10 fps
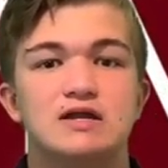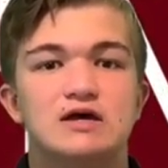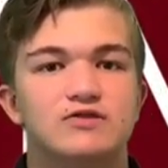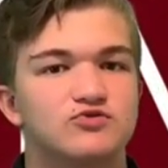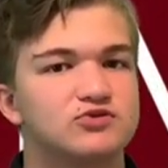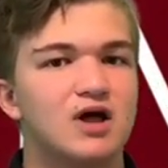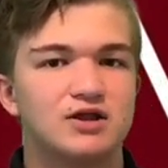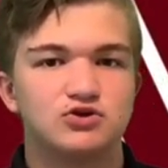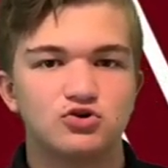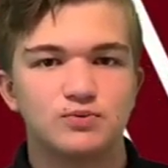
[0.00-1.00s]
There's a lot
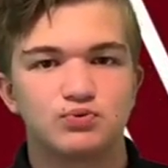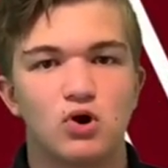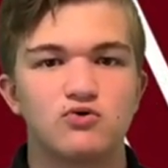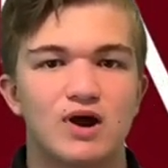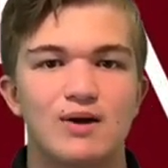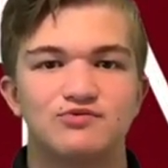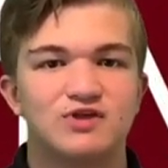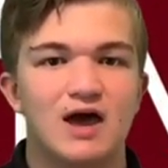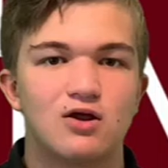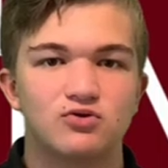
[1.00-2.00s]
of good programs
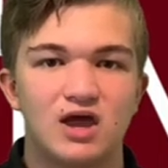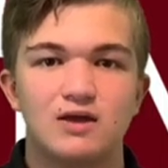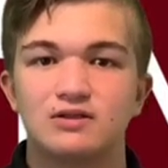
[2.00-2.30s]
that, okay,